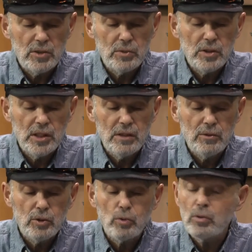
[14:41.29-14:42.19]
to receive
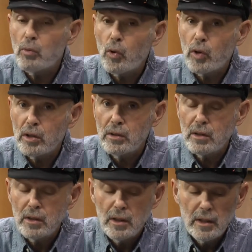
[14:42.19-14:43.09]
true reward
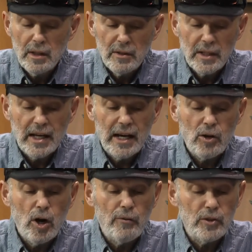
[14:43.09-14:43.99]
that God
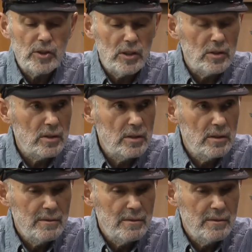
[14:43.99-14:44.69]
offers us.